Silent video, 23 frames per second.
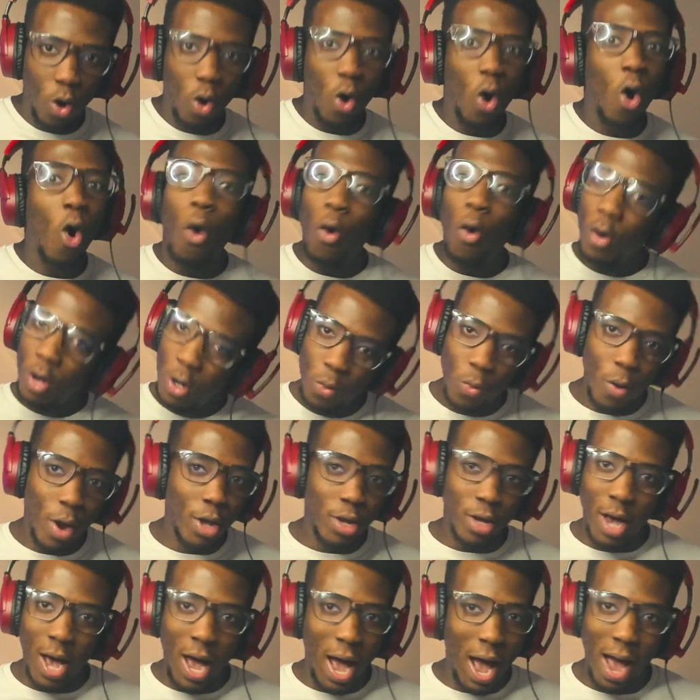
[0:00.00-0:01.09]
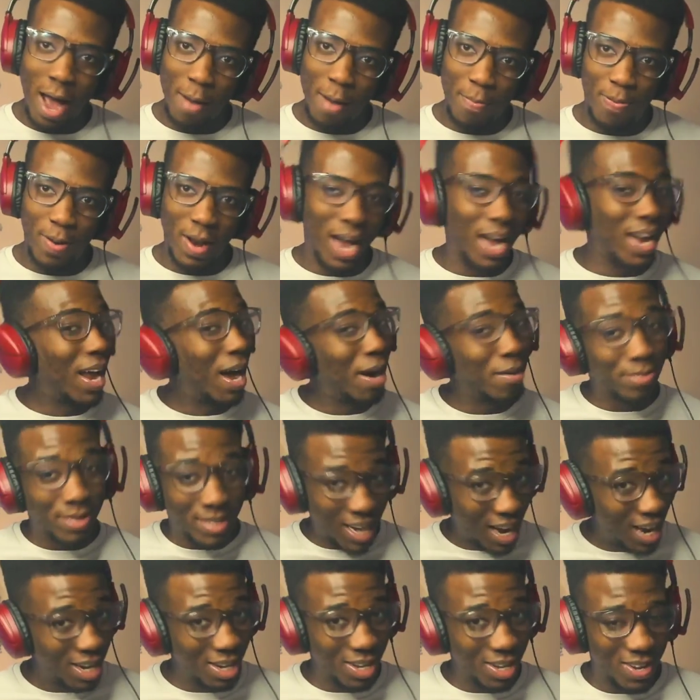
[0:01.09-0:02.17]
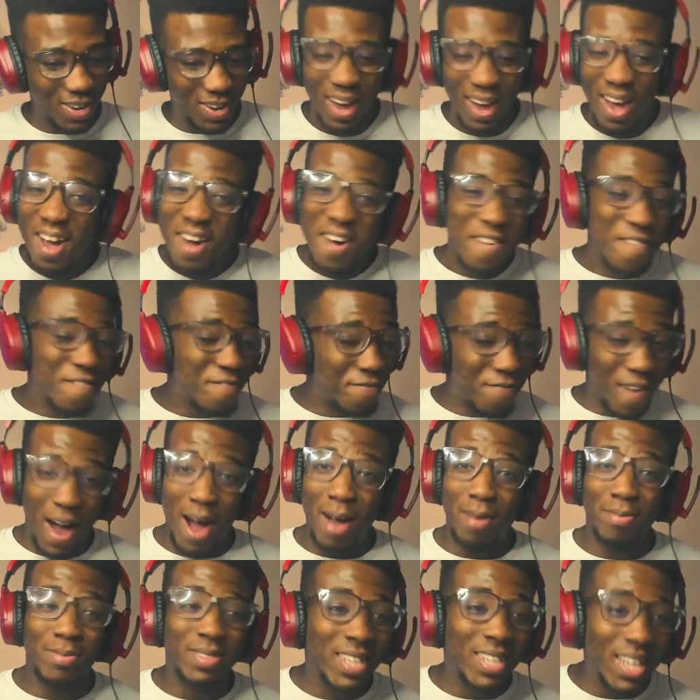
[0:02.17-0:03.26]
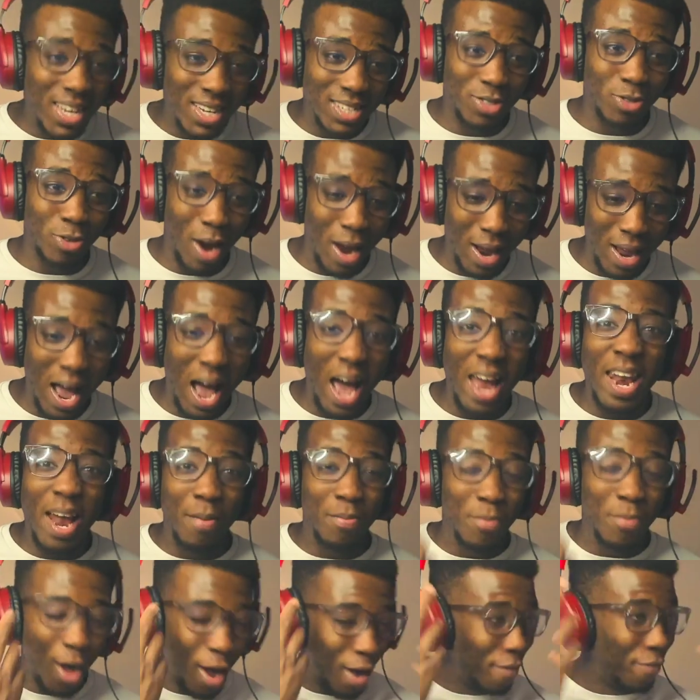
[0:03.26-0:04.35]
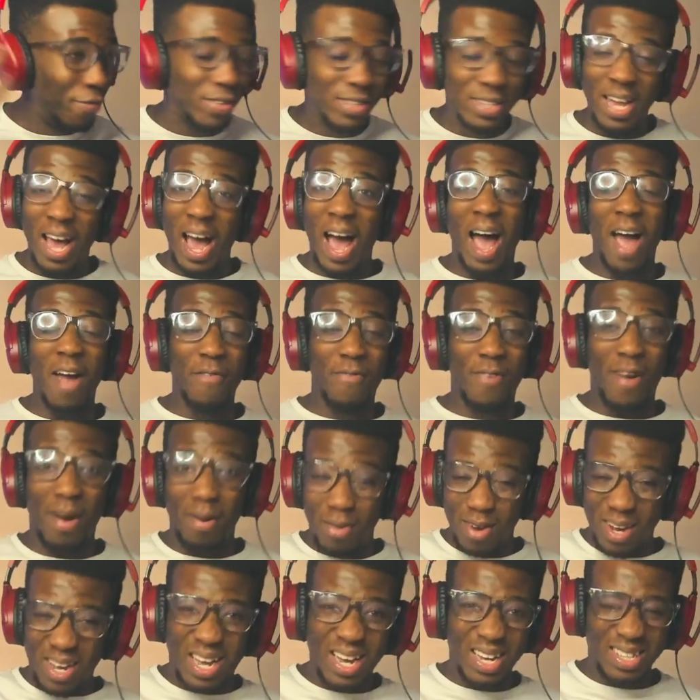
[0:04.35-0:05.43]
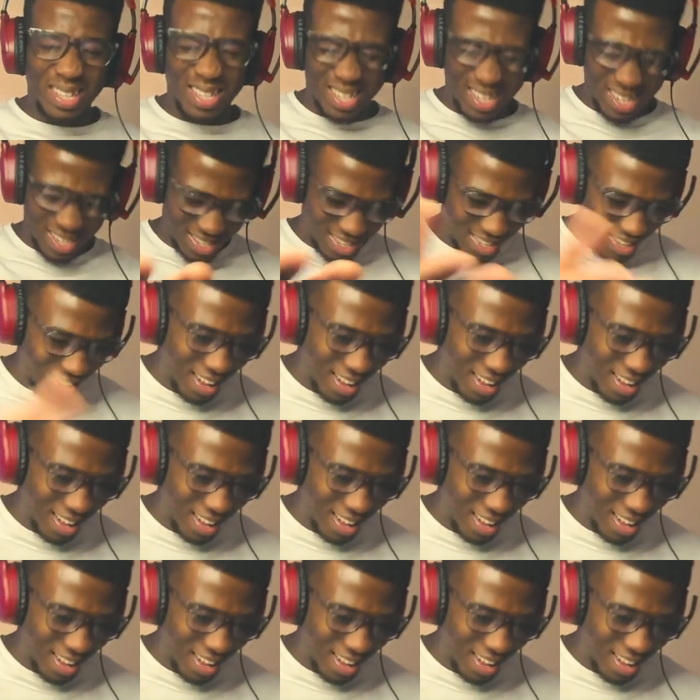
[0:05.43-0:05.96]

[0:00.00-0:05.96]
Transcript: only when you're high, blood. I'm telling you. Fam, this right, and I'm not even high, fam. Look at this.